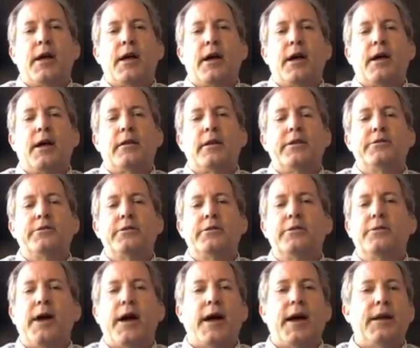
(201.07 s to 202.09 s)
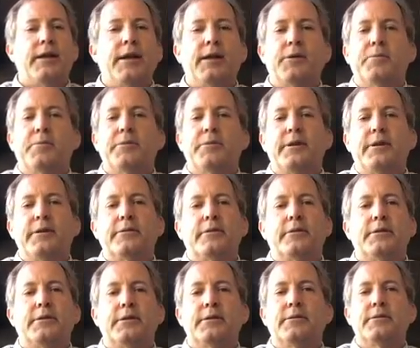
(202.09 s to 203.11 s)
Unless you needed a
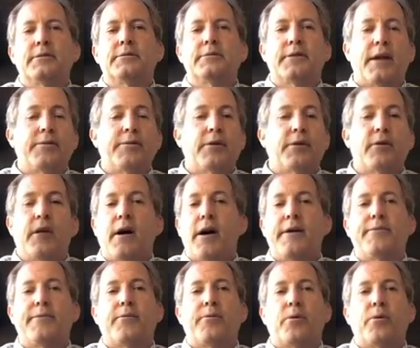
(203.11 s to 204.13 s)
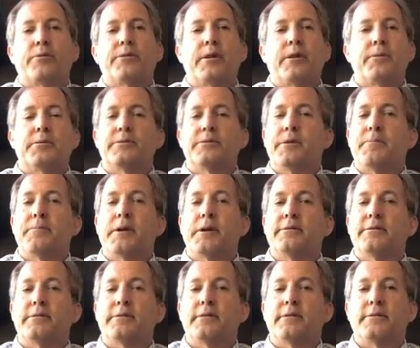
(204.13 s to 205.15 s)
procedure to save your life or it was something
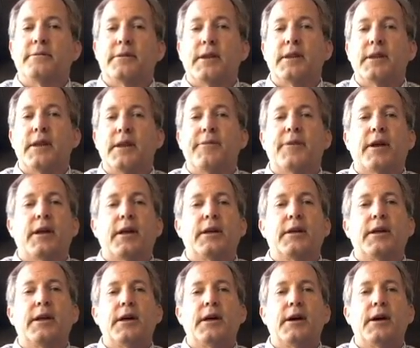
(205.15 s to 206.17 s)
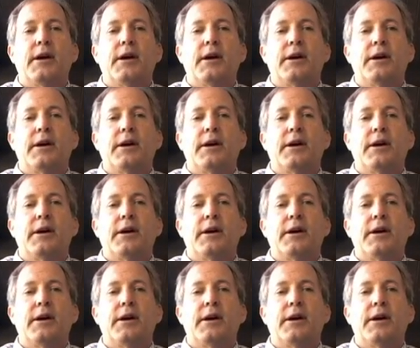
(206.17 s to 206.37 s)
significantly